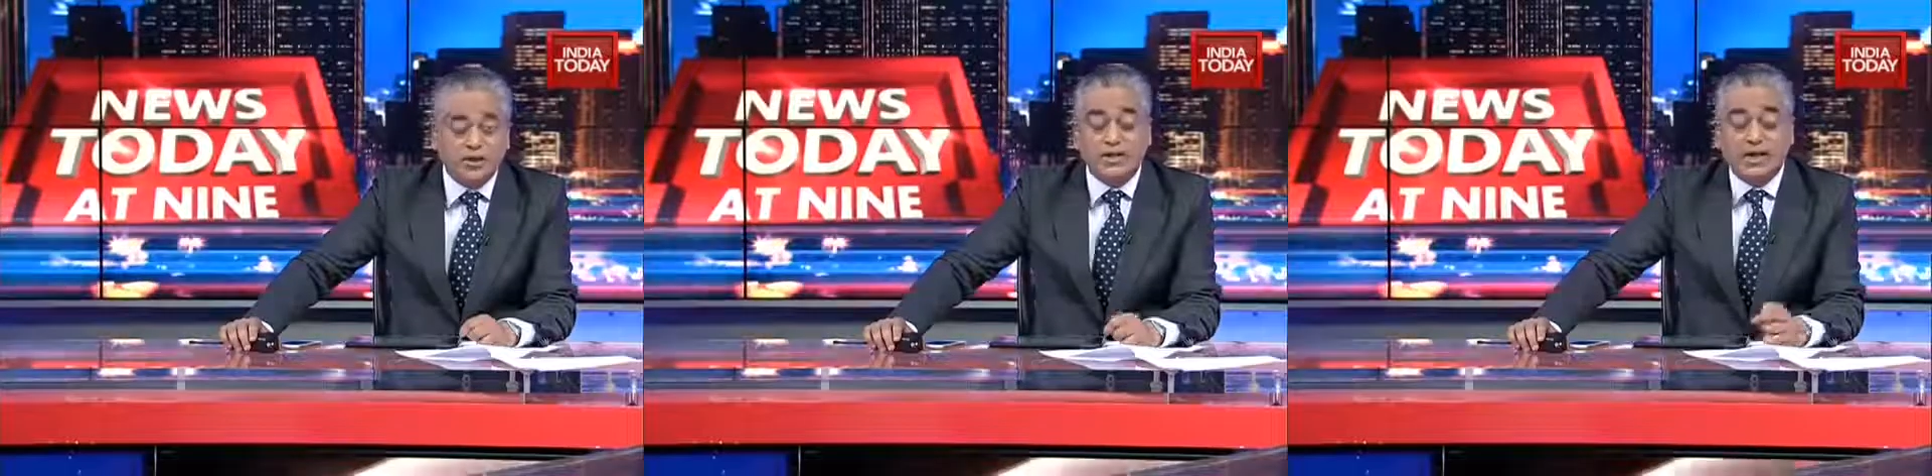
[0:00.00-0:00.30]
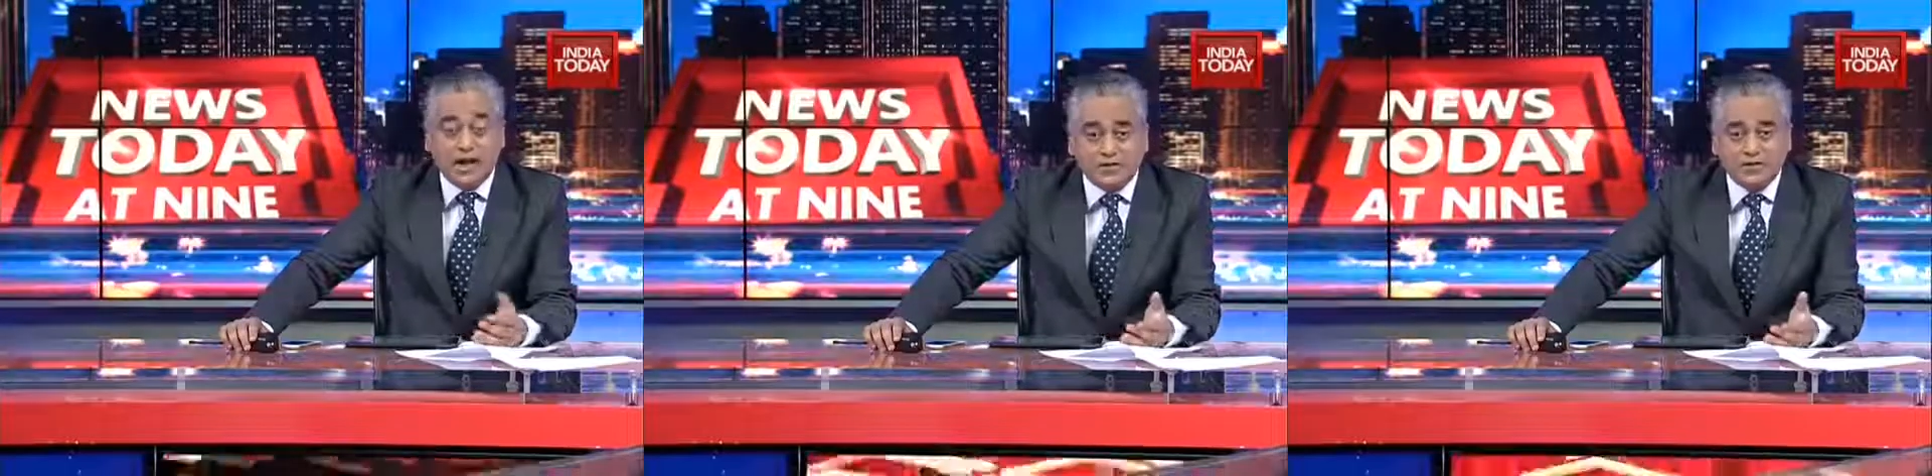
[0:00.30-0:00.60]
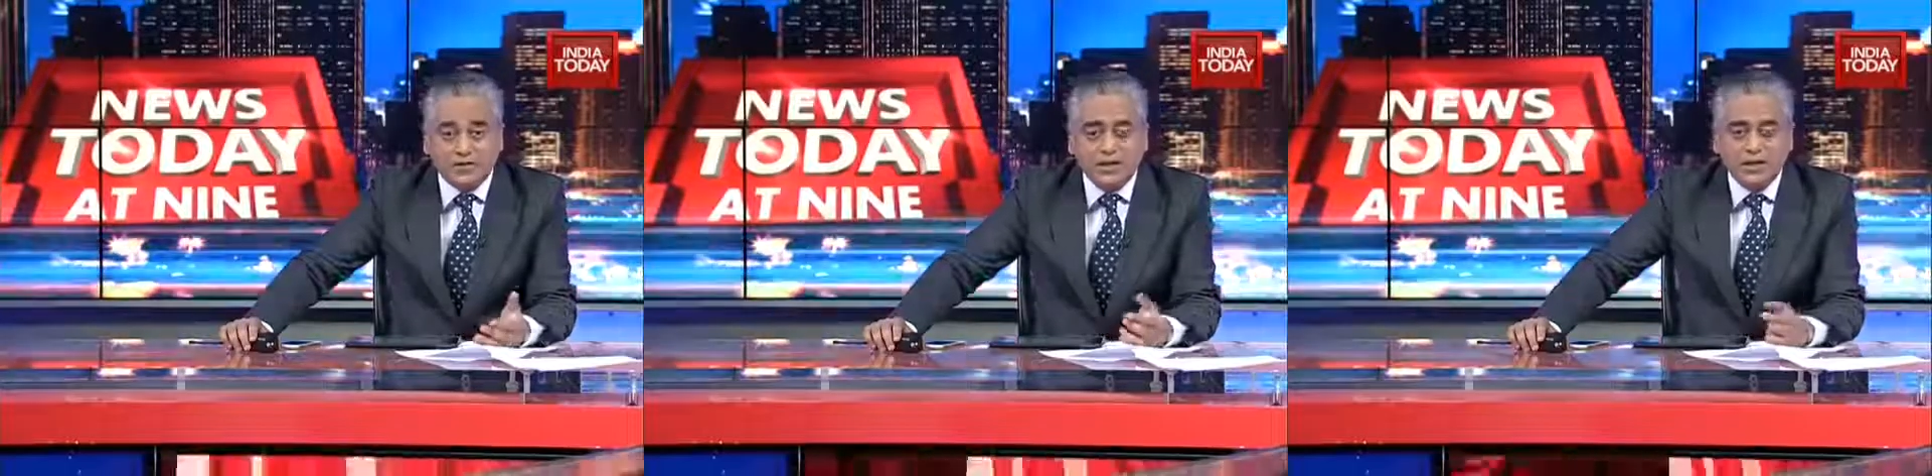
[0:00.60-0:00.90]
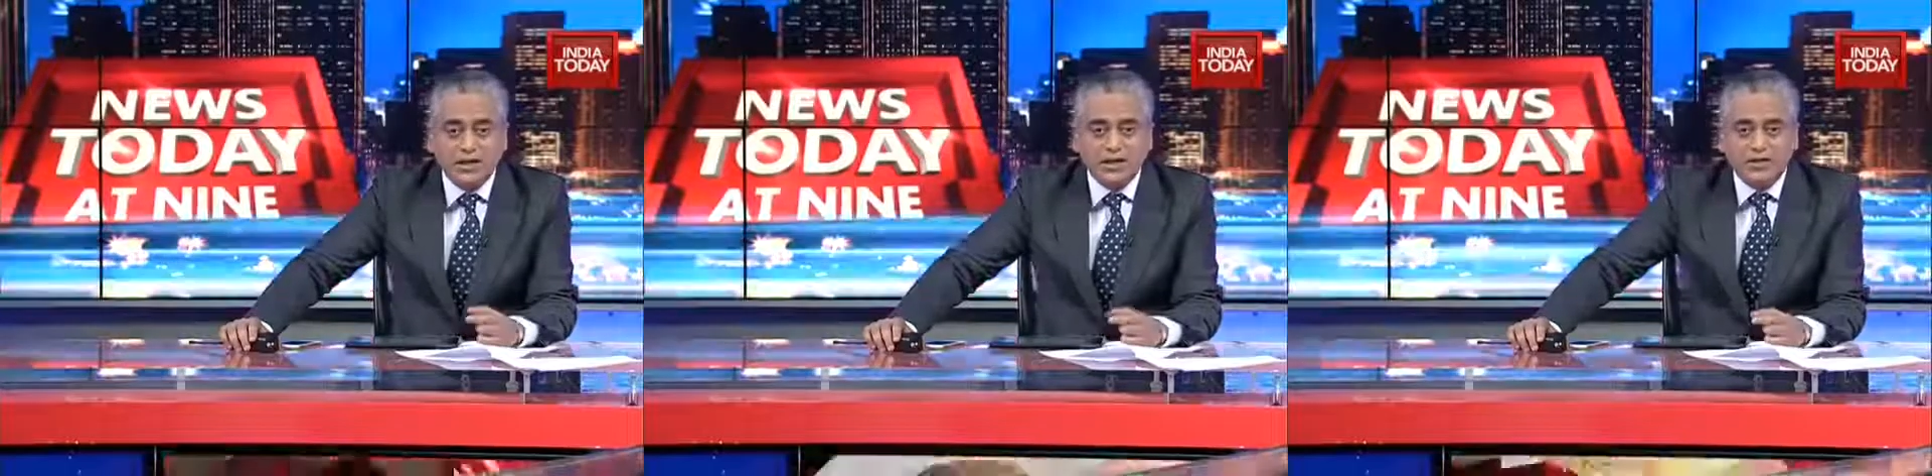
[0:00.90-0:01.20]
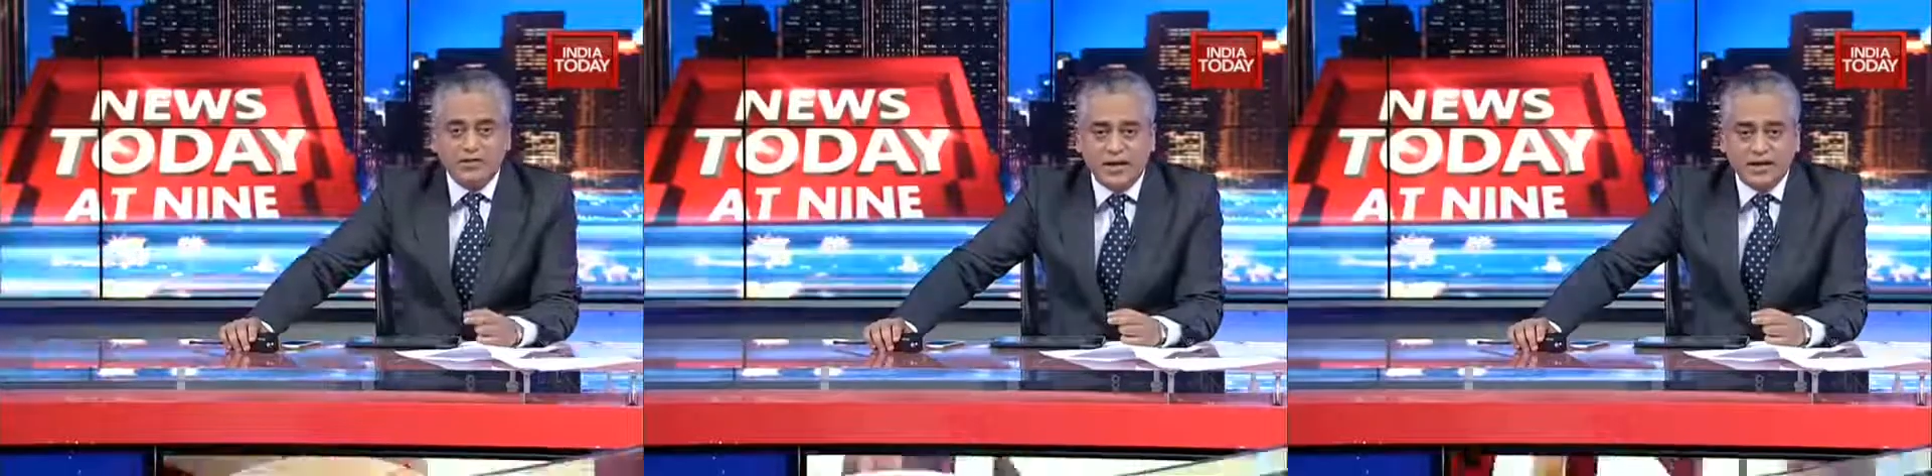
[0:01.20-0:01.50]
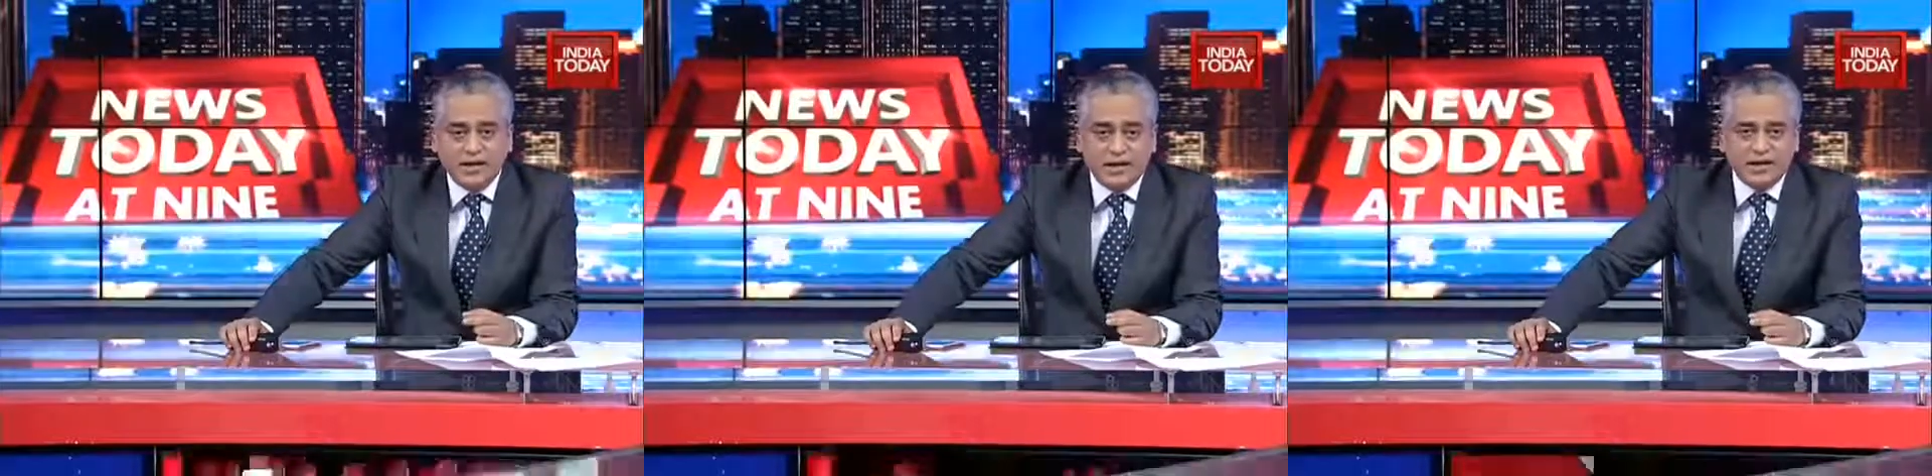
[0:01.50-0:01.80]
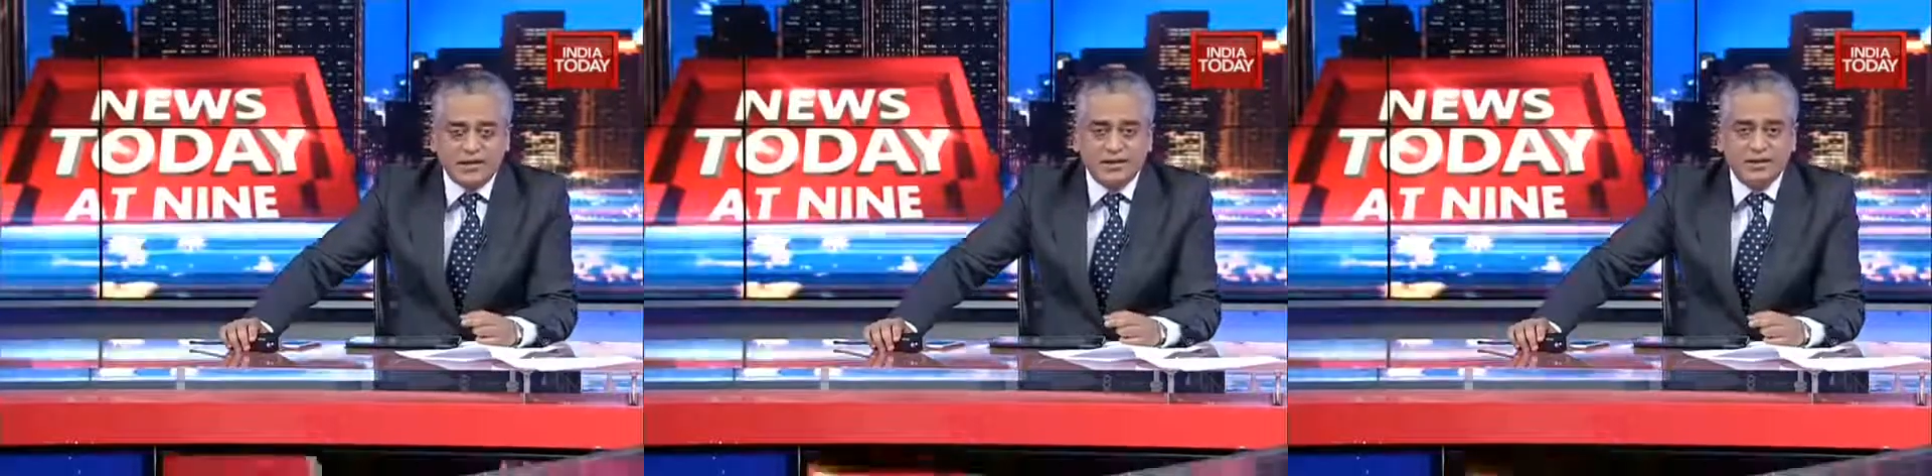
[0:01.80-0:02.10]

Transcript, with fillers: A day after the rate cut,